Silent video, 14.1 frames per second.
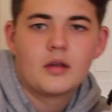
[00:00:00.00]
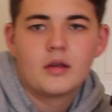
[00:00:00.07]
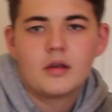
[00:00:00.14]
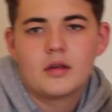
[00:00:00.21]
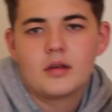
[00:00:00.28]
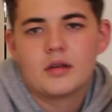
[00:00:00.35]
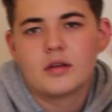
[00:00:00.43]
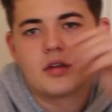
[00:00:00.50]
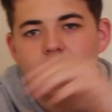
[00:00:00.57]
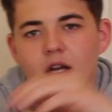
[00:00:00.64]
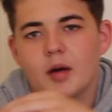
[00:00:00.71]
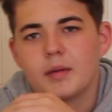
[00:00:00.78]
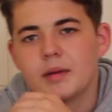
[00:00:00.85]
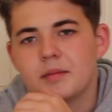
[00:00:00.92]
you
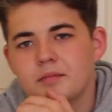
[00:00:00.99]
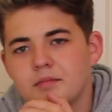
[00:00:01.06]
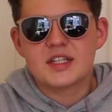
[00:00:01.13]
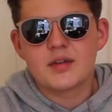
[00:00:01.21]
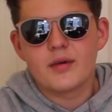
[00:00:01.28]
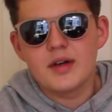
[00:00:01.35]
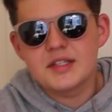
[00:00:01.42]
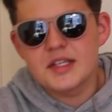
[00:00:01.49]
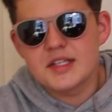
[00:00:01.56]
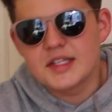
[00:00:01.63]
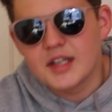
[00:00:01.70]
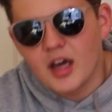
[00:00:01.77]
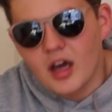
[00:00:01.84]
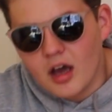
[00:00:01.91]
know what I mean? So as I
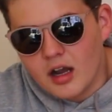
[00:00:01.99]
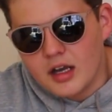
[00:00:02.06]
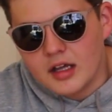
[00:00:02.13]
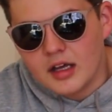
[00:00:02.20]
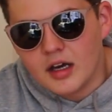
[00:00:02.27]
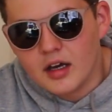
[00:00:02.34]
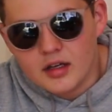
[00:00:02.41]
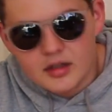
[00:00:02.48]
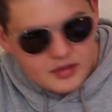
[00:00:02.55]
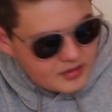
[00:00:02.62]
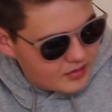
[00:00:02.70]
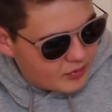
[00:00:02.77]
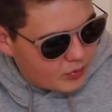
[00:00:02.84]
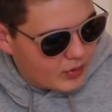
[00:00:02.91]
said earlier,
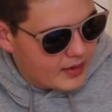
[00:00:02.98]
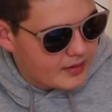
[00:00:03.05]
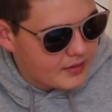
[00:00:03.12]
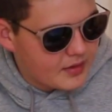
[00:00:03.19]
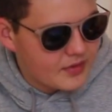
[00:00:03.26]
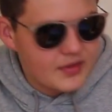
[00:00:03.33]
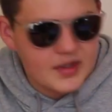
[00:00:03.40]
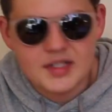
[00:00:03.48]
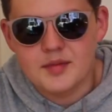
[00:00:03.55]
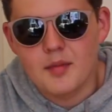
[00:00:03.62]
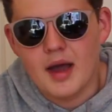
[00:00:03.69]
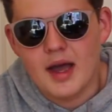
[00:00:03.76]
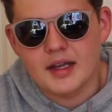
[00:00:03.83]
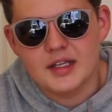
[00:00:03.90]
with this
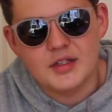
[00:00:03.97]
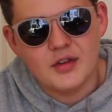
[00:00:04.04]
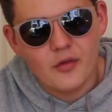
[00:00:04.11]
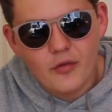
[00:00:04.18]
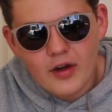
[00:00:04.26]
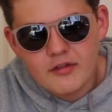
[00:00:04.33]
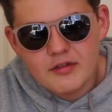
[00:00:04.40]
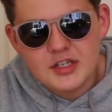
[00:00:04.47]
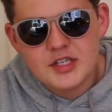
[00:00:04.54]
Mac, it's a very